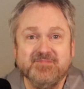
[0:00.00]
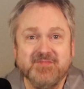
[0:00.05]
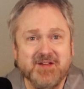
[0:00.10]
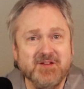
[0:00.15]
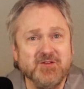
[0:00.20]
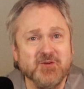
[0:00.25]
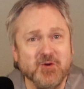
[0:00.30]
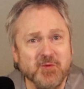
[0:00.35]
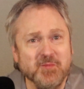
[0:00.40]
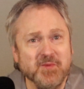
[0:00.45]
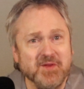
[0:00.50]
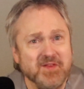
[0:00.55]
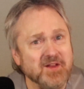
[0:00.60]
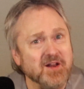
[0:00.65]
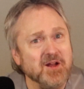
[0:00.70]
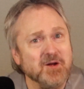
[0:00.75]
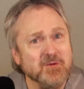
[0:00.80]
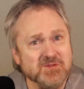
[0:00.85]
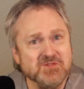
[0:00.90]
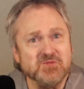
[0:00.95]
He told me
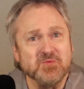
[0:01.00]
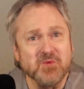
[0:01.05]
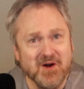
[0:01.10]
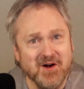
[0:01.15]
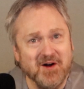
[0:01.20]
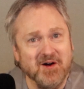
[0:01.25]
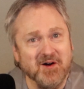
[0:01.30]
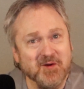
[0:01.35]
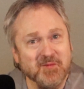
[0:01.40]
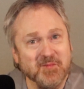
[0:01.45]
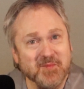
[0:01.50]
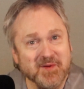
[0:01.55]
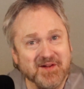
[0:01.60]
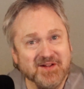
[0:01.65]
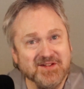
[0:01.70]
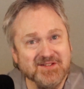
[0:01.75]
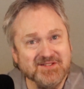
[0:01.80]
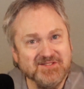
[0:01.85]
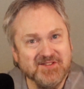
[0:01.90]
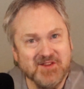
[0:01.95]
that I was wrong,
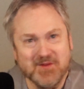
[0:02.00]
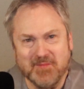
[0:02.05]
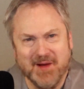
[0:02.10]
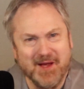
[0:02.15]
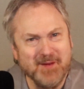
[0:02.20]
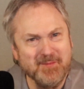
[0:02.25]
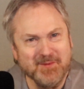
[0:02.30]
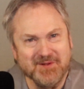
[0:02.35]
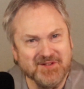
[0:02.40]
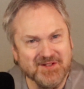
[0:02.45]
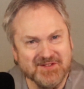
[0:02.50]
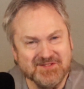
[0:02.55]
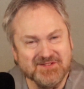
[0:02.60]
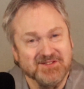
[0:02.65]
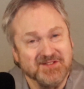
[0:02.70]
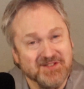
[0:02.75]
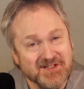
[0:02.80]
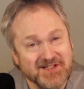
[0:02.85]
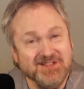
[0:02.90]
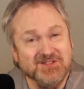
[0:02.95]
because the Bible
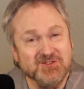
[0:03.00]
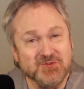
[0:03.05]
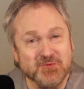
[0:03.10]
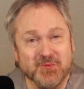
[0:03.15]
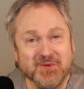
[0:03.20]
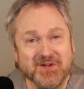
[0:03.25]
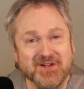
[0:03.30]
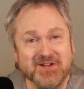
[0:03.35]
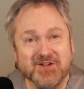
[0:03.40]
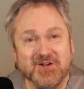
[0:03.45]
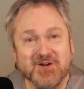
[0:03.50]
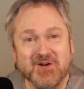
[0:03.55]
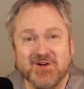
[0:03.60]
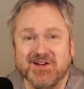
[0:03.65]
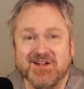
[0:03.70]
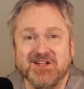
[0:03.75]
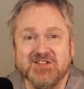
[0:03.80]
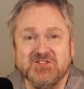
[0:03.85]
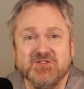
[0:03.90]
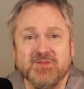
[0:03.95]
doesn't teach
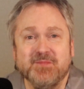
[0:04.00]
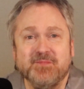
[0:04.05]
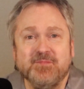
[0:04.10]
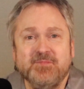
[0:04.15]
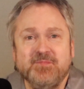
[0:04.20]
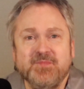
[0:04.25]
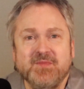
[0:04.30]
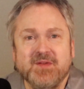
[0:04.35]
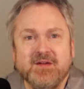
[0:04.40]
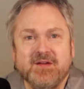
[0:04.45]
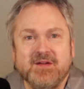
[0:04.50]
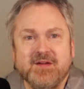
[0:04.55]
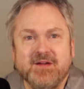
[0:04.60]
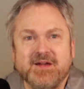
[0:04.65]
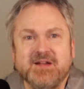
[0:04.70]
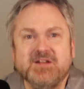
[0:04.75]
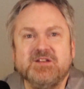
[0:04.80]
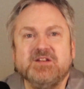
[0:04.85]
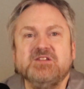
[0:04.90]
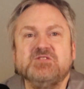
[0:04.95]
reincarnation.
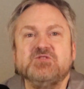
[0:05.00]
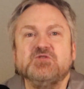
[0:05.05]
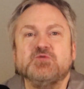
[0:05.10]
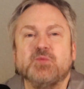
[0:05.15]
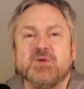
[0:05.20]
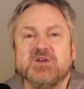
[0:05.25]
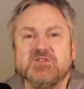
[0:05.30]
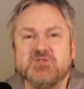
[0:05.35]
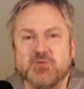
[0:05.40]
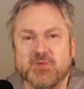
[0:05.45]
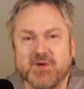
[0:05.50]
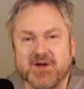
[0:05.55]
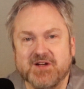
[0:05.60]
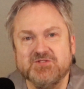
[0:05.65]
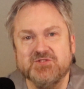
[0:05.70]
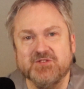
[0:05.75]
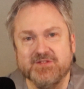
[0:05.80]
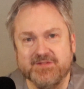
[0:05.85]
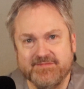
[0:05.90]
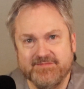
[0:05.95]
It teaches
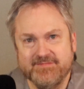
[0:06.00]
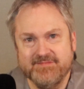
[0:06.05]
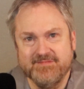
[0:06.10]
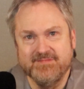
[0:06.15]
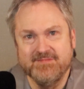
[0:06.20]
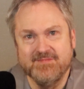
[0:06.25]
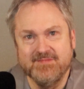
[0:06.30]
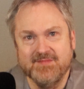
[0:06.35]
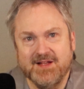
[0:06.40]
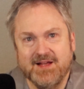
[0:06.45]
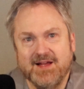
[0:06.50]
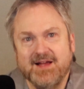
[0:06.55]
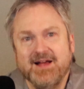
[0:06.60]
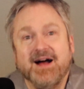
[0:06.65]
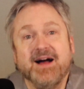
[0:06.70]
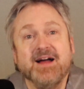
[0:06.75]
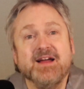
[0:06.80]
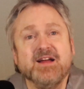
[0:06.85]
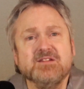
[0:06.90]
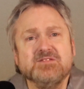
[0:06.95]
resurrection.
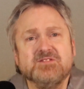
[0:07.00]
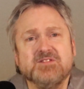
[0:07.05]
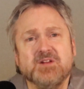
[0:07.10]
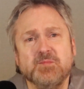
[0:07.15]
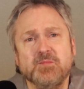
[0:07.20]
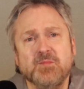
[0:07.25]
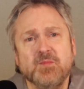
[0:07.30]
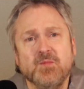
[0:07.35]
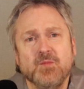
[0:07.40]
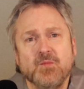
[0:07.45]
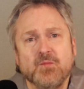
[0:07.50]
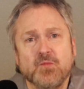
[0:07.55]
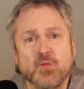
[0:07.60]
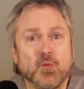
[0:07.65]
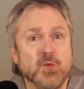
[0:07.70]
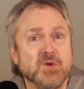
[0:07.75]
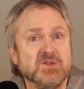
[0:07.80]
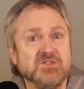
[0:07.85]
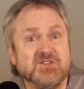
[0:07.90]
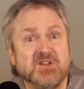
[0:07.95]
I asked him,
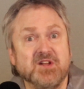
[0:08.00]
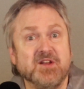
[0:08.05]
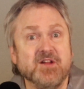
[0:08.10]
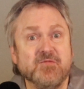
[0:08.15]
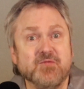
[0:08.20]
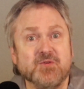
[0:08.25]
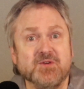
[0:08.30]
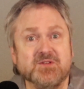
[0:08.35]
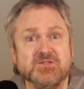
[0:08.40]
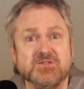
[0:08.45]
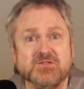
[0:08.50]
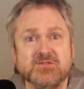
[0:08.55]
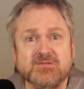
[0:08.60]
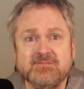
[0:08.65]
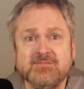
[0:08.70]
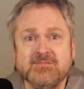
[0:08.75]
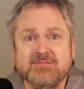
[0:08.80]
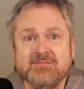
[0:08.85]
what's the difference?